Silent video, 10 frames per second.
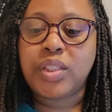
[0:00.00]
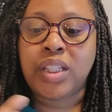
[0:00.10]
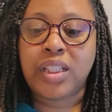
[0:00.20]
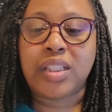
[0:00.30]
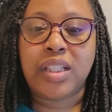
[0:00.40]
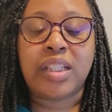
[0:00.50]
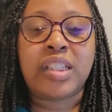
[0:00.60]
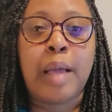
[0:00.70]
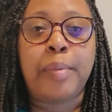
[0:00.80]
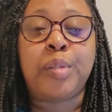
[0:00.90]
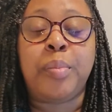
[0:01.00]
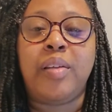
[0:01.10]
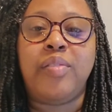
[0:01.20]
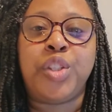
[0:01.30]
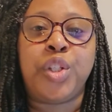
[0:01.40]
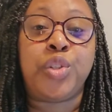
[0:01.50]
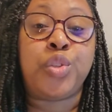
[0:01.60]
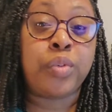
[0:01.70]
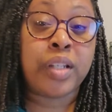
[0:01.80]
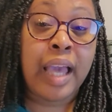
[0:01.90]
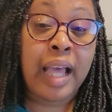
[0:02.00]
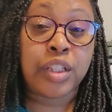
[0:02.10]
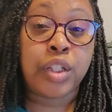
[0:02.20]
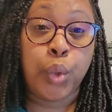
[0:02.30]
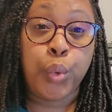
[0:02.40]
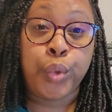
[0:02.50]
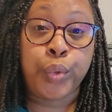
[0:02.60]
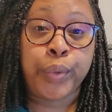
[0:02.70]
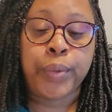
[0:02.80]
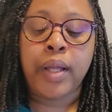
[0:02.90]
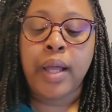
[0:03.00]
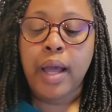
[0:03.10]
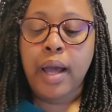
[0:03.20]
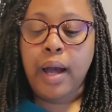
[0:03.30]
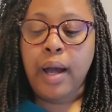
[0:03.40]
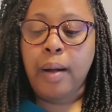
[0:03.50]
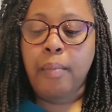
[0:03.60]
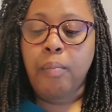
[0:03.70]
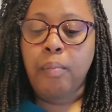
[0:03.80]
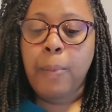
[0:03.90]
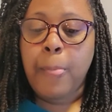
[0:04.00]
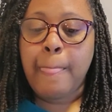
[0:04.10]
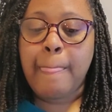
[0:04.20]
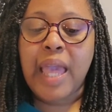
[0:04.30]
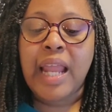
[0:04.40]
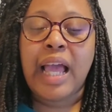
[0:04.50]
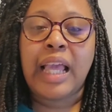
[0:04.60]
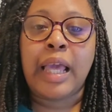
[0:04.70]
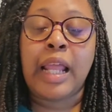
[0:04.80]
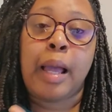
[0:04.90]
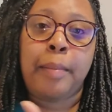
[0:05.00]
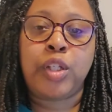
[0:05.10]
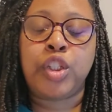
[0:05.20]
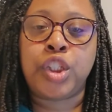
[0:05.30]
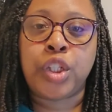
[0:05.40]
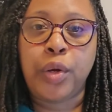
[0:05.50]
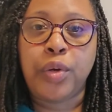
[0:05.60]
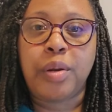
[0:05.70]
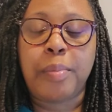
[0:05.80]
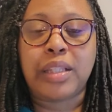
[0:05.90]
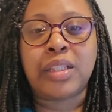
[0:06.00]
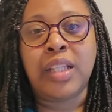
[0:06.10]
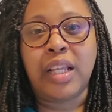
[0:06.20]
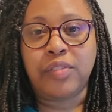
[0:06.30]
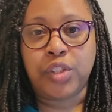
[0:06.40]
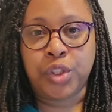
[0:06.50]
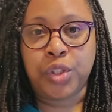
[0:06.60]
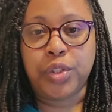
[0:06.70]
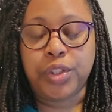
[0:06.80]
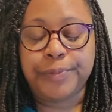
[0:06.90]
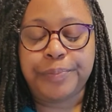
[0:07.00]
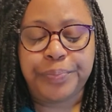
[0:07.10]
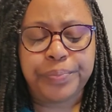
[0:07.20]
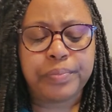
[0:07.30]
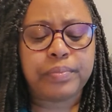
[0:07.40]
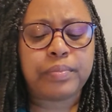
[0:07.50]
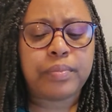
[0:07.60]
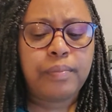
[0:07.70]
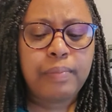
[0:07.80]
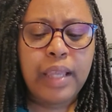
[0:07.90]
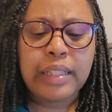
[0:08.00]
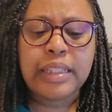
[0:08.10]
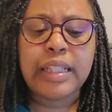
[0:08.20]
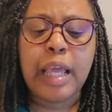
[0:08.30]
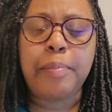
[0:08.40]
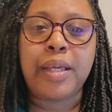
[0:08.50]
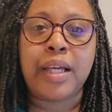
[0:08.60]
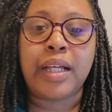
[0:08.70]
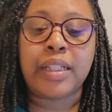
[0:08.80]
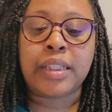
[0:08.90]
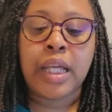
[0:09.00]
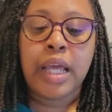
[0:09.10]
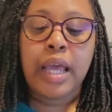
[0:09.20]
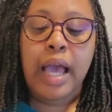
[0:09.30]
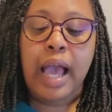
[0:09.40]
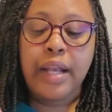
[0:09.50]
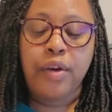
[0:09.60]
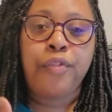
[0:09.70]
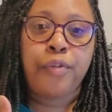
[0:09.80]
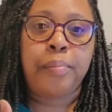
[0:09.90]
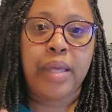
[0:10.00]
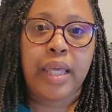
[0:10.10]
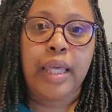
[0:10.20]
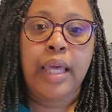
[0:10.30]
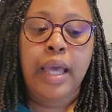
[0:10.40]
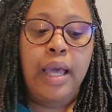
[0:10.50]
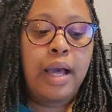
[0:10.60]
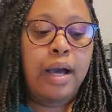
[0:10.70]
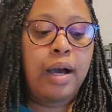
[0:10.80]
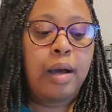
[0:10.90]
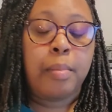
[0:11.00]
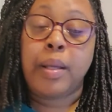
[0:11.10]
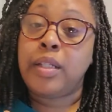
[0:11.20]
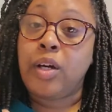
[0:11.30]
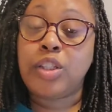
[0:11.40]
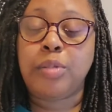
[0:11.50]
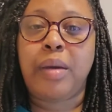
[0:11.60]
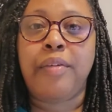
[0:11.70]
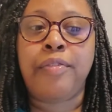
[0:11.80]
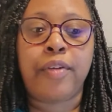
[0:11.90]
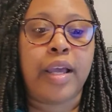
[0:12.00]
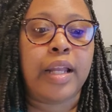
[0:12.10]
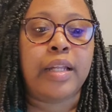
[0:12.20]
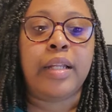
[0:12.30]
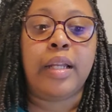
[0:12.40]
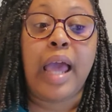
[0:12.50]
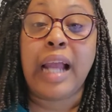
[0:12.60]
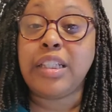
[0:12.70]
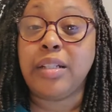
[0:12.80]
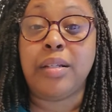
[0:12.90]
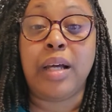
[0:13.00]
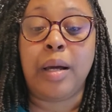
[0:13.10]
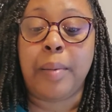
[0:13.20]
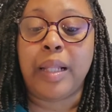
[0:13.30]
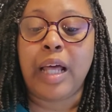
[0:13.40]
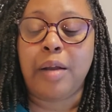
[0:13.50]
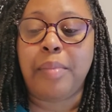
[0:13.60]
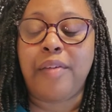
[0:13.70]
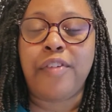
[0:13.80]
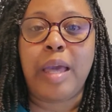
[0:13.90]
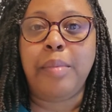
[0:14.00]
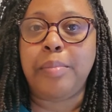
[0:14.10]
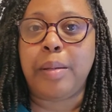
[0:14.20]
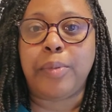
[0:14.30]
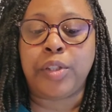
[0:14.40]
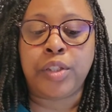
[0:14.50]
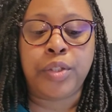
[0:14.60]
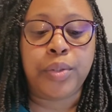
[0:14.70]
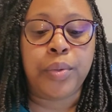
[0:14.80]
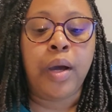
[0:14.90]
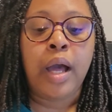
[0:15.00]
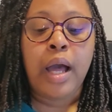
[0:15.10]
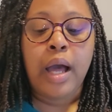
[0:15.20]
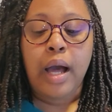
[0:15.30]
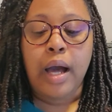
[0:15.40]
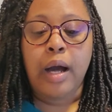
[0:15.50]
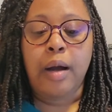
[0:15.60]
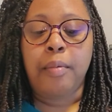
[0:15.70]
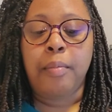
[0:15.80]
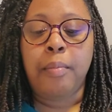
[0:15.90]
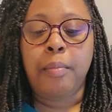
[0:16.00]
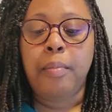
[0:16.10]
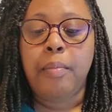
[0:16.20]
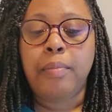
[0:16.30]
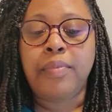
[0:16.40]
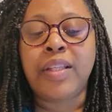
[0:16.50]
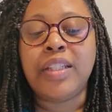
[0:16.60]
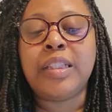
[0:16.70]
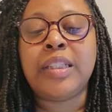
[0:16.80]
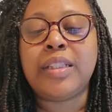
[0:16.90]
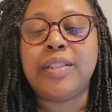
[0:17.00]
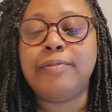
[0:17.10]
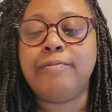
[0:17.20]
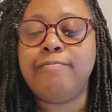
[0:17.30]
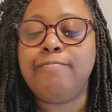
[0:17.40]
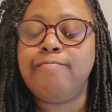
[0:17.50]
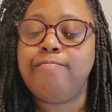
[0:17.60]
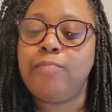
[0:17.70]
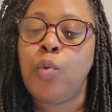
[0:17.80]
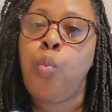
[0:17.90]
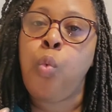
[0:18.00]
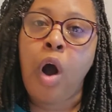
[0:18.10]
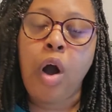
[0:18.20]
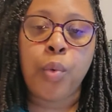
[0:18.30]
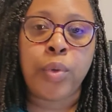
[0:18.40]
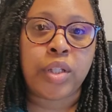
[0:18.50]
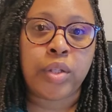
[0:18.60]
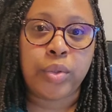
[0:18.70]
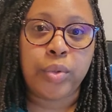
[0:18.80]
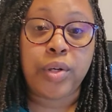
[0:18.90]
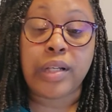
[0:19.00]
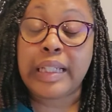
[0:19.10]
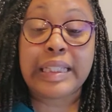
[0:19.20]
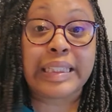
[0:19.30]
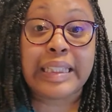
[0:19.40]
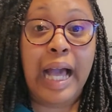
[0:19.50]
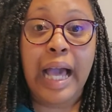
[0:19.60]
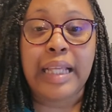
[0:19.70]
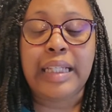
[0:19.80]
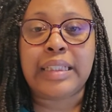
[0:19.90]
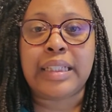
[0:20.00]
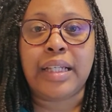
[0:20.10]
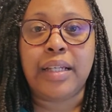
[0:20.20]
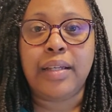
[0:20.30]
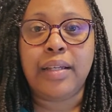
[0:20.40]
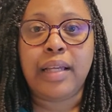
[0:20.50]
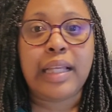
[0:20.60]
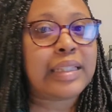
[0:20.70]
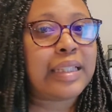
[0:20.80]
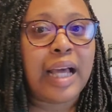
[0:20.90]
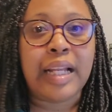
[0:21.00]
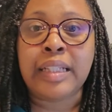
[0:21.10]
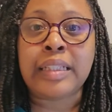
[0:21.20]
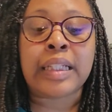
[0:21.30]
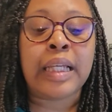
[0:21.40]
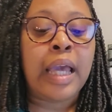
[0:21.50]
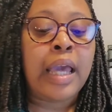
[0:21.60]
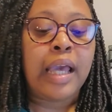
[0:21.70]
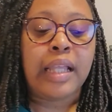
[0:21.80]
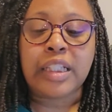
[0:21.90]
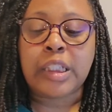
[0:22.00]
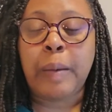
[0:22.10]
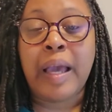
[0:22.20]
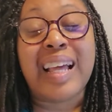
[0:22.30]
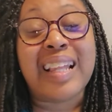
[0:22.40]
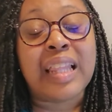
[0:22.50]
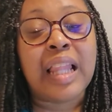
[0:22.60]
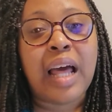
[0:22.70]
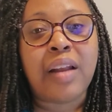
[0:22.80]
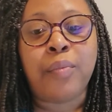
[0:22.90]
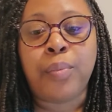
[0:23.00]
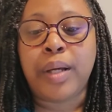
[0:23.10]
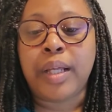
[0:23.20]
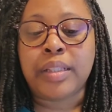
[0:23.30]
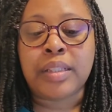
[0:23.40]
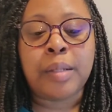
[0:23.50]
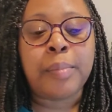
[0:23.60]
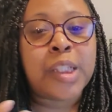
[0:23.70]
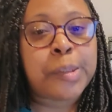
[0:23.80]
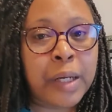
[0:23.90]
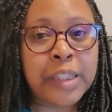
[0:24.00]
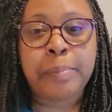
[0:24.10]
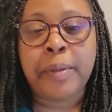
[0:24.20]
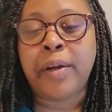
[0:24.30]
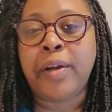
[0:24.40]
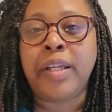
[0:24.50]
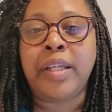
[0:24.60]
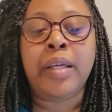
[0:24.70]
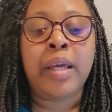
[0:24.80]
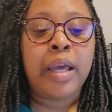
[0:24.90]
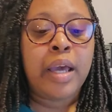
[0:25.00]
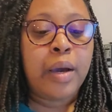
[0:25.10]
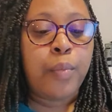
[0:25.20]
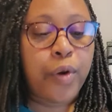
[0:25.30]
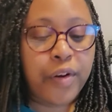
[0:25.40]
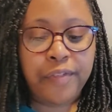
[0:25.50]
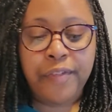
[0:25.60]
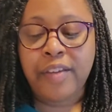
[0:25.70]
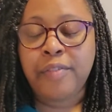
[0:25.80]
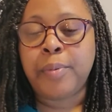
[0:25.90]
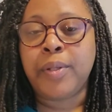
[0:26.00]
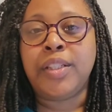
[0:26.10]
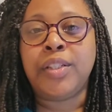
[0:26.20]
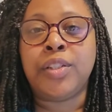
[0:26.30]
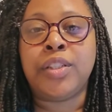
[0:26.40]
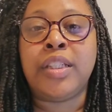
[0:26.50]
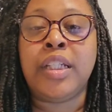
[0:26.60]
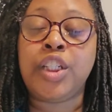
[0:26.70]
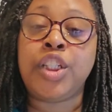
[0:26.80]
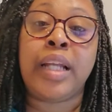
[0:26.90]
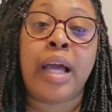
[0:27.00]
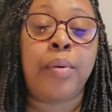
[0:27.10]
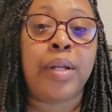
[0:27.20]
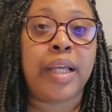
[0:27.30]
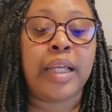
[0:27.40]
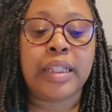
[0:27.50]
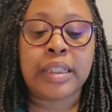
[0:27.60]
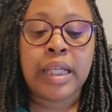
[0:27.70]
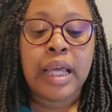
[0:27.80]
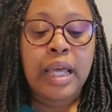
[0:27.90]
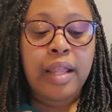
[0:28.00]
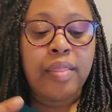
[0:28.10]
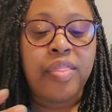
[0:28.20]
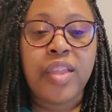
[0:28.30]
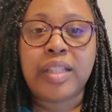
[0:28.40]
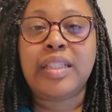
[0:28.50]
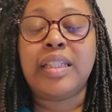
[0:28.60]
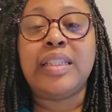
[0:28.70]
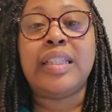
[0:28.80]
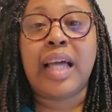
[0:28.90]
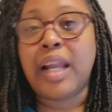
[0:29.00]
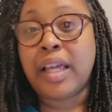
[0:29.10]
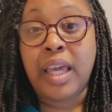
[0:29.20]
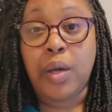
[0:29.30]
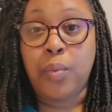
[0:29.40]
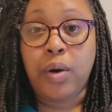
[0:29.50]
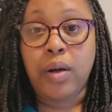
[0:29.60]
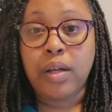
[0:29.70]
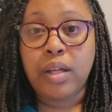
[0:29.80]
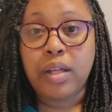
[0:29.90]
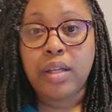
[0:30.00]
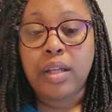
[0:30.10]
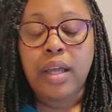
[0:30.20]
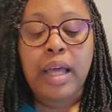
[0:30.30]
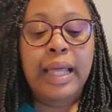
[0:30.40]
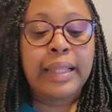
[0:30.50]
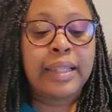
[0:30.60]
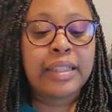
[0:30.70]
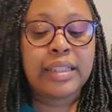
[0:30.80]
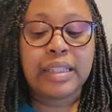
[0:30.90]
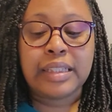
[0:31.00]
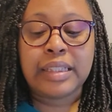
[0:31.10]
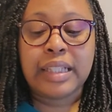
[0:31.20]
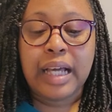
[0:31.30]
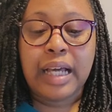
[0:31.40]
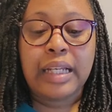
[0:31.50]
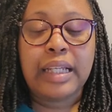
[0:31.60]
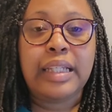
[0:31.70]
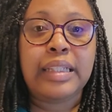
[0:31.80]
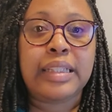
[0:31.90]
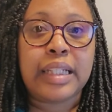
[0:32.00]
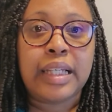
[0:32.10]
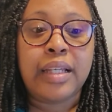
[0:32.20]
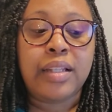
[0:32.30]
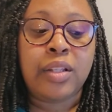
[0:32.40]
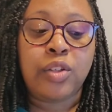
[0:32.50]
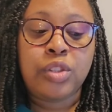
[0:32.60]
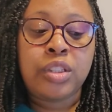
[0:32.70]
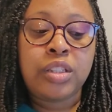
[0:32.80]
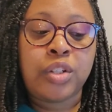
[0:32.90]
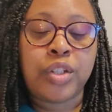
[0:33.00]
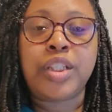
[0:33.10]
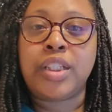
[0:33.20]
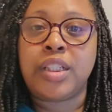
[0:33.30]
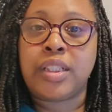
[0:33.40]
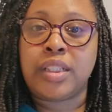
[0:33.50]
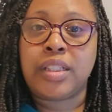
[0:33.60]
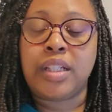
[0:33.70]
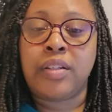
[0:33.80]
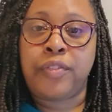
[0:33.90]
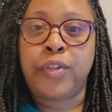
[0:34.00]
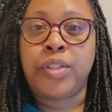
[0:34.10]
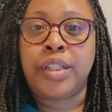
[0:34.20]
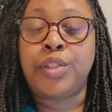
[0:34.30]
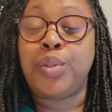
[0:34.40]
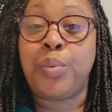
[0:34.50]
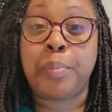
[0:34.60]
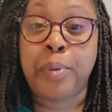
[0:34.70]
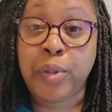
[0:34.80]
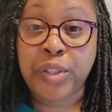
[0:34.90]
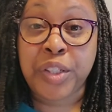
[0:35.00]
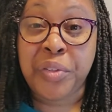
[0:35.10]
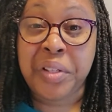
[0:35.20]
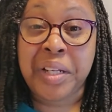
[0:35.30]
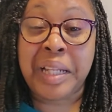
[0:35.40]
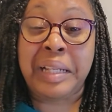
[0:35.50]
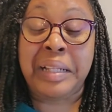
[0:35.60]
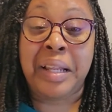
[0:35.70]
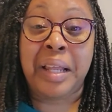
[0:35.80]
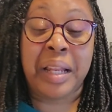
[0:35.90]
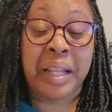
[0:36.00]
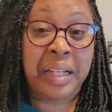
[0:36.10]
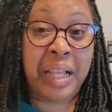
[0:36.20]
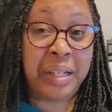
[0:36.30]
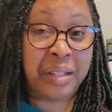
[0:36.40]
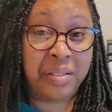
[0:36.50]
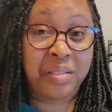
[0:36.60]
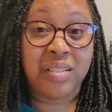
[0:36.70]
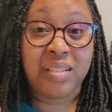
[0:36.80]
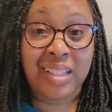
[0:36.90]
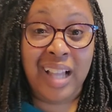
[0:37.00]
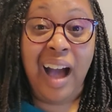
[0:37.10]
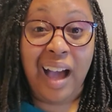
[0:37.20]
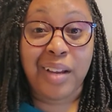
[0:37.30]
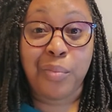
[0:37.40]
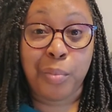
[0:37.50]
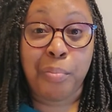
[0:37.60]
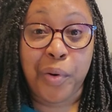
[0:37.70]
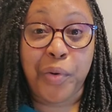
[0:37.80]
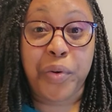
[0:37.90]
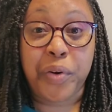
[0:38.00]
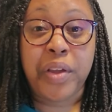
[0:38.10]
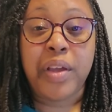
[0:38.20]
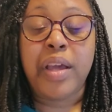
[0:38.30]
since the establishment of the church really had to go through. Um, and I and I'm concerned about the state of the church today because I know for me, um, and also my friend, and actually uh, a lot of my family members too, um, this walk with the Lord is not easy. It's not easy. And despite a lot of what some of these prosperity word of faith preachers teach nowadays, this is not a cakewalk. This is not easy. Those Christians in the first century were persecuted and, and, and died, were murdered